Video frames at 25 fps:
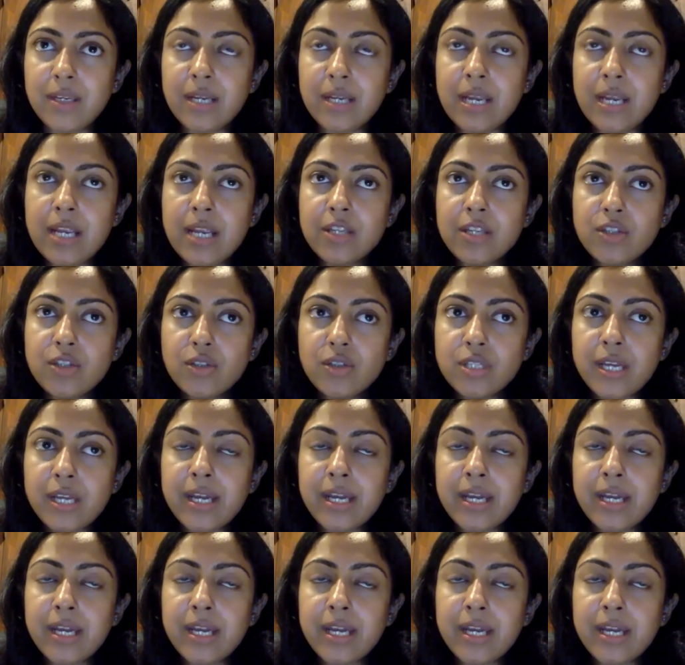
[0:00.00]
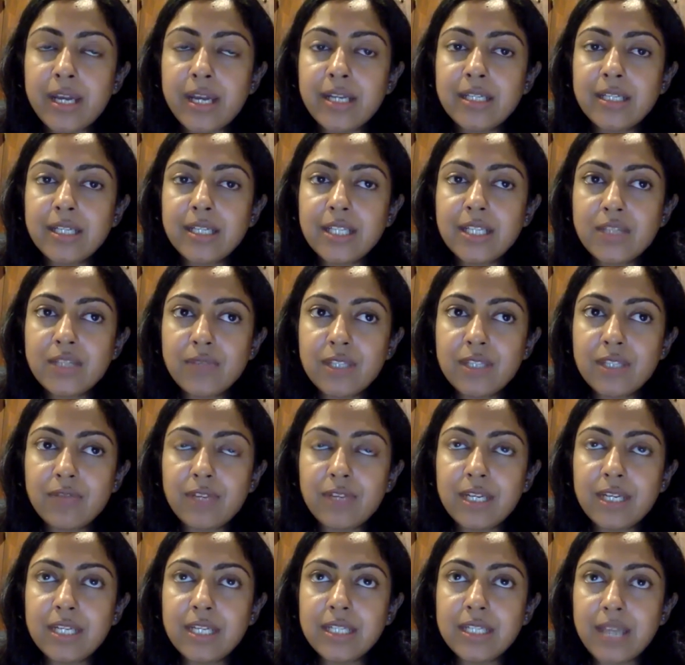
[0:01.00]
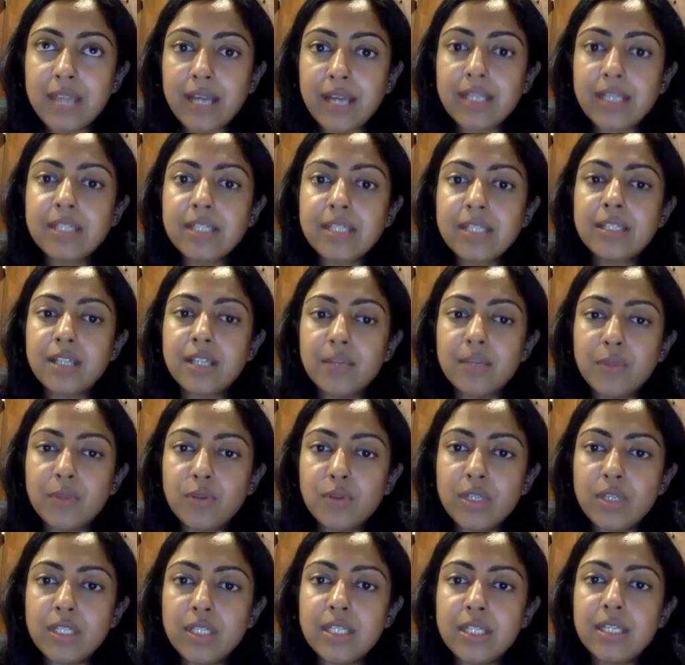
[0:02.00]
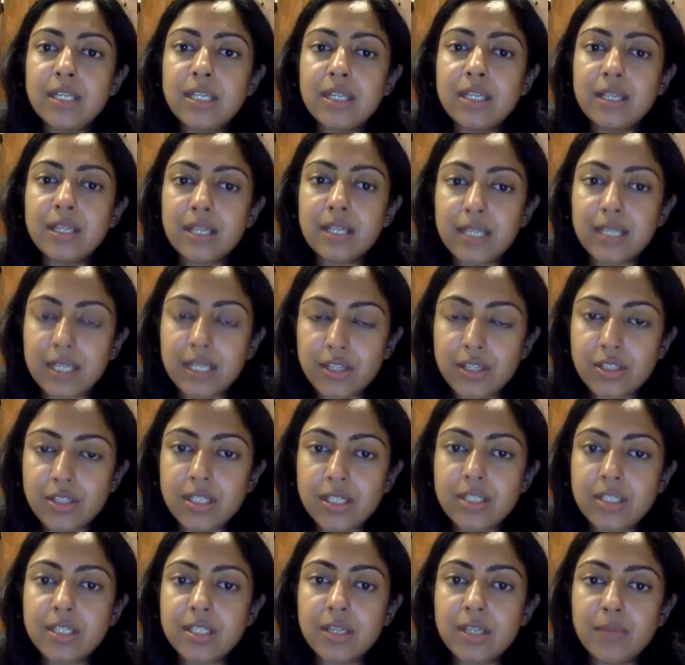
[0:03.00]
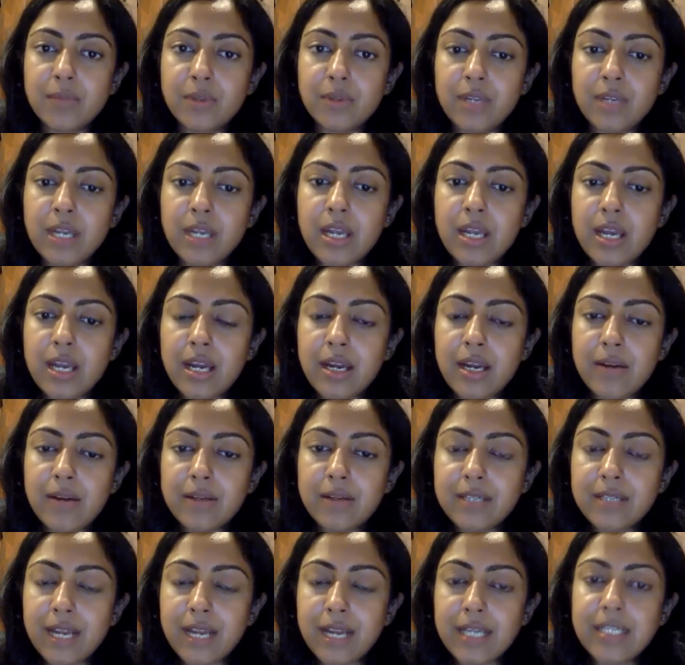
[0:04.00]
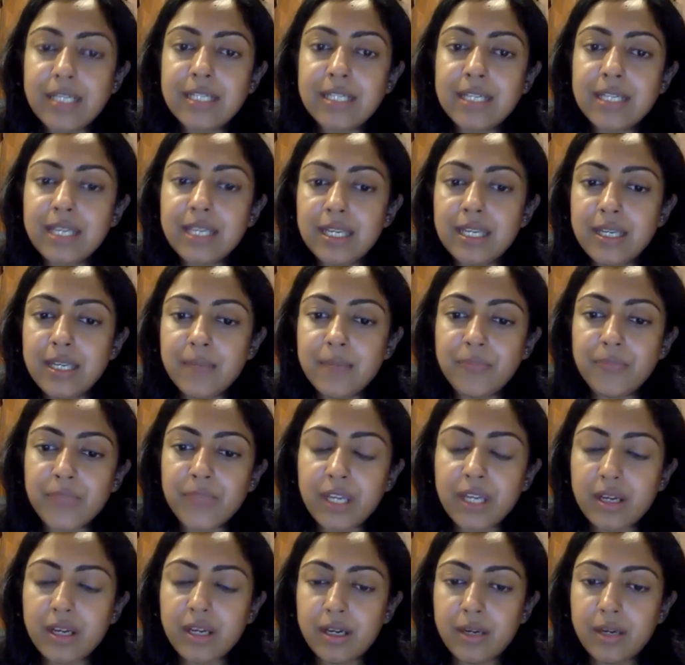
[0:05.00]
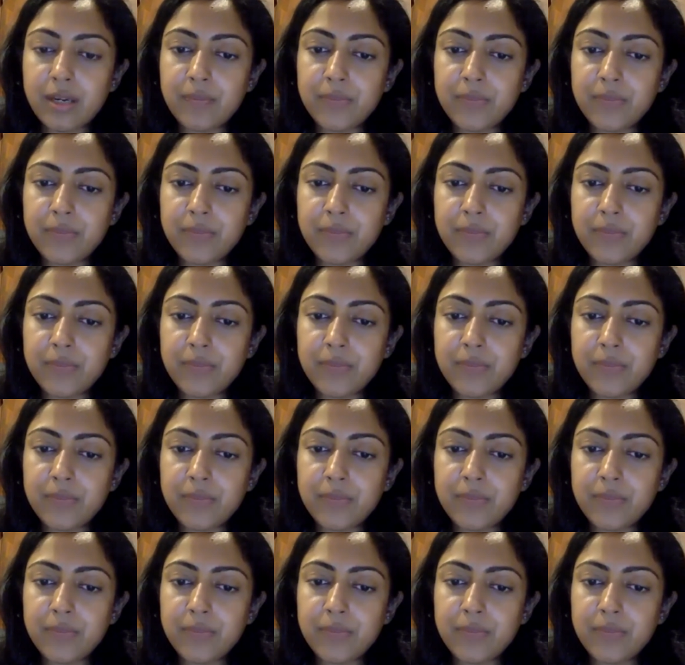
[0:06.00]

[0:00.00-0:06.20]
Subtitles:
societies with very tight community connections, tightly a